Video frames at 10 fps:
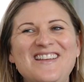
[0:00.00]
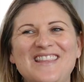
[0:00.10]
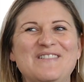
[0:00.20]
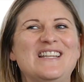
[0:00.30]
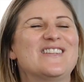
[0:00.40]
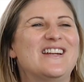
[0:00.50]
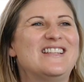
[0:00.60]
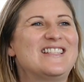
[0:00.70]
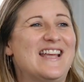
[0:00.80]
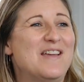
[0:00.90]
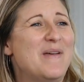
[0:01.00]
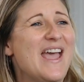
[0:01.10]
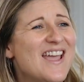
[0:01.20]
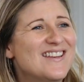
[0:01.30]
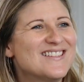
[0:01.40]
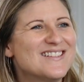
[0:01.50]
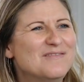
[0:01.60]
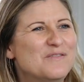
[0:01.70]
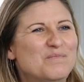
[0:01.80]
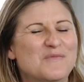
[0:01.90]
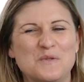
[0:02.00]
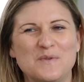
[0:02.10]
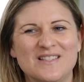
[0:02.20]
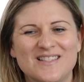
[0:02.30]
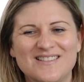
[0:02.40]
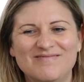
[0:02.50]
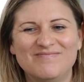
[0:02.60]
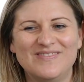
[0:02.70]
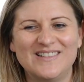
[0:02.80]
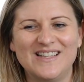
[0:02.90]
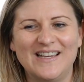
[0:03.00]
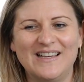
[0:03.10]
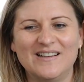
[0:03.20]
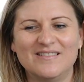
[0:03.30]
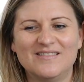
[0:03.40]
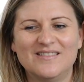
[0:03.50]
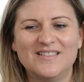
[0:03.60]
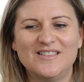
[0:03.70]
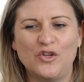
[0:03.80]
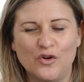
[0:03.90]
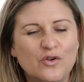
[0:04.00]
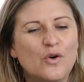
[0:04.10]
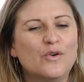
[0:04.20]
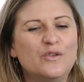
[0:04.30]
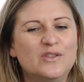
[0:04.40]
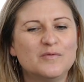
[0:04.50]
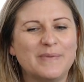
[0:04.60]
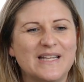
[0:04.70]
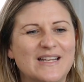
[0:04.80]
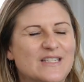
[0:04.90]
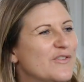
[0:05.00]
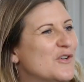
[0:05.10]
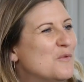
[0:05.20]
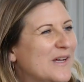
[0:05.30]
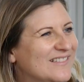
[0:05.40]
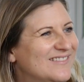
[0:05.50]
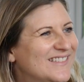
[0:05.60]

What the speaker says: Then we decided to stay a band, which was a good call, but a difficult one.